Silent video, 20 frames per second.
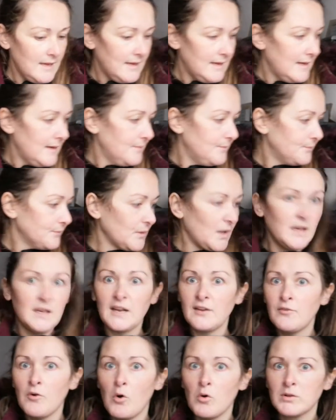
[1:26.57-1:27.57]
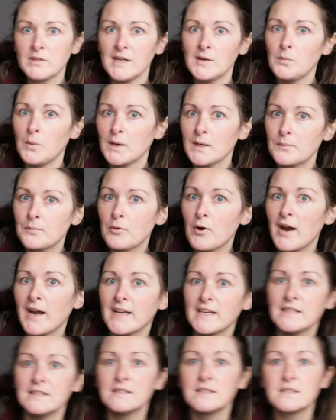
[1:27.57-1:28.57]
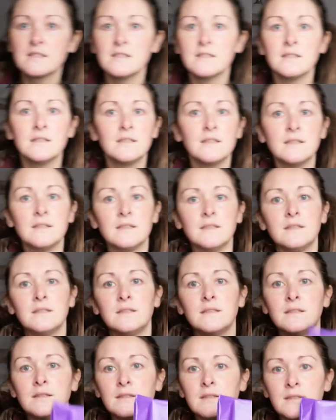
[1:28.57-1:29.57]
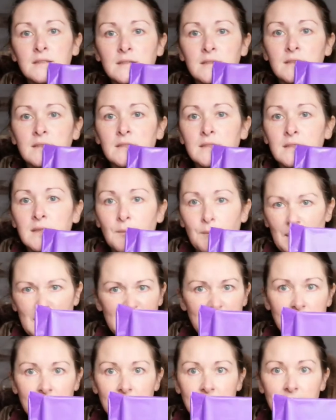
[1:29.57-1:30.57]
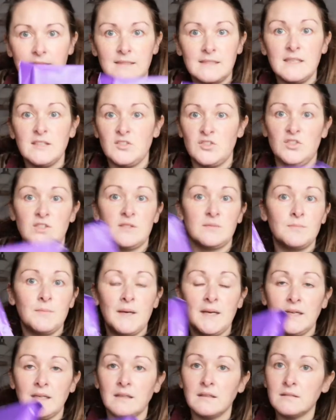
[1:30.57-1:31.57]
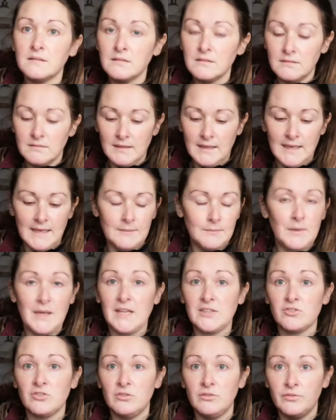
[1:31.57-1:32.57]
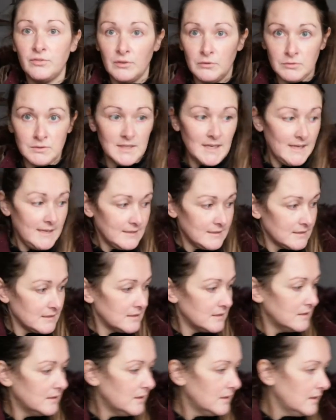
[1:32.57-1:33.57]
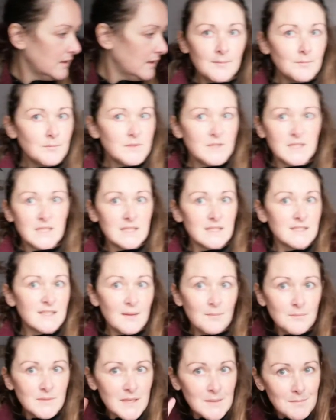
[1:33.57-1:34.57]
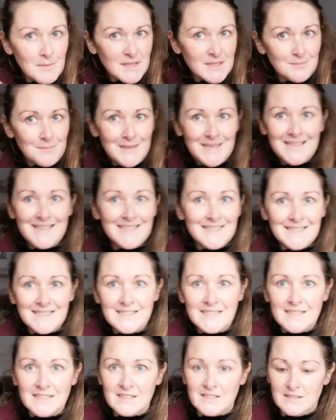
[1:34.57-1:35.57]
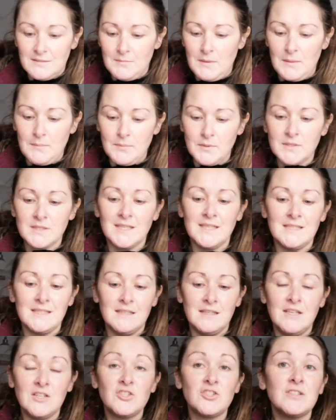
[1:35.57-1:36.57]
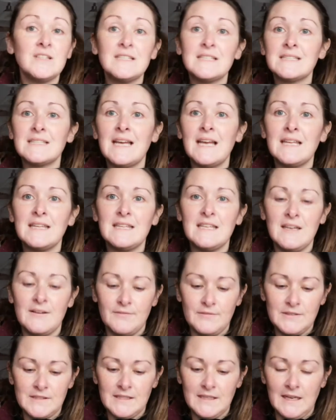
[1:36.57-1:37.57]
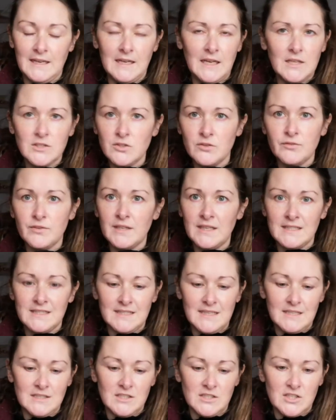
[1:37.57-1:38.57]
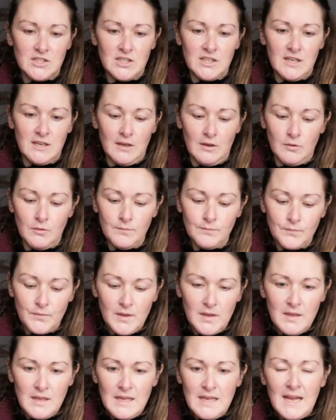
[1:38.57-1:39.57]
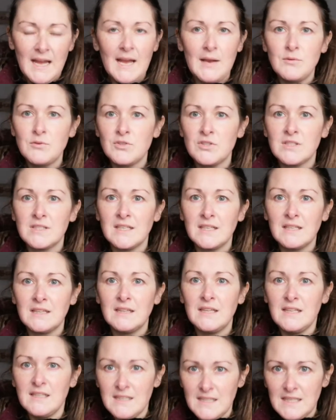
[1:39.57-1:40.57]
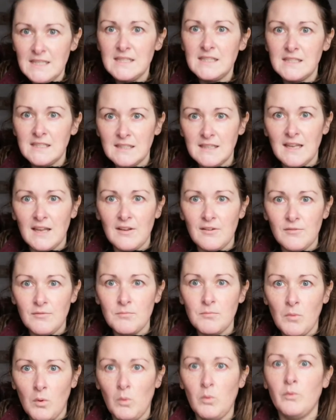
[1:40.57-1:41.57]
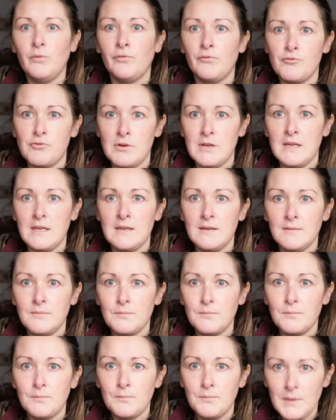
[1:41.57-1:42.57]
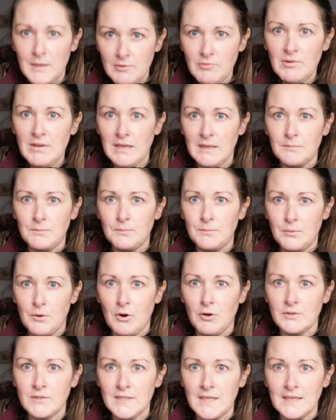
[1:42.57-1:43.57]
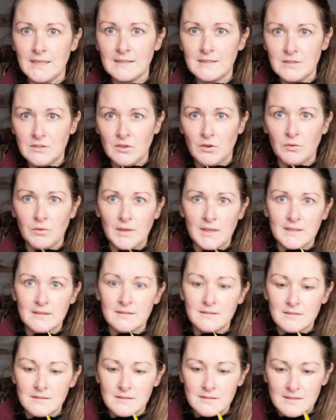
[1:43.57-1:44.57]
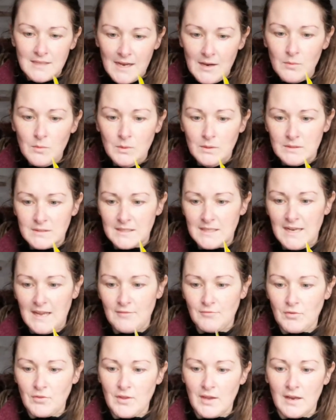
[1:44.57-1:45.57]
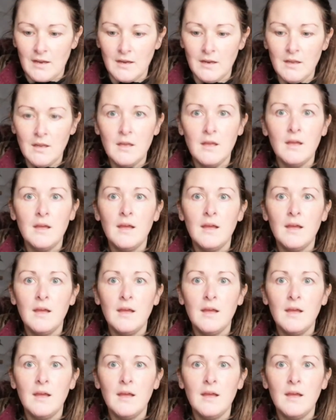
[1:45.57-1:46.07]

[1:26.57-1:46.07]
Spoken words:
And I thought I won a prize. But I didn't. It's just my lateral flow test. Somebody must be listening to me, because I literally said the other day, I don't think I said it to you, I was just like, they need to give more free period products, you know, like towels and everything.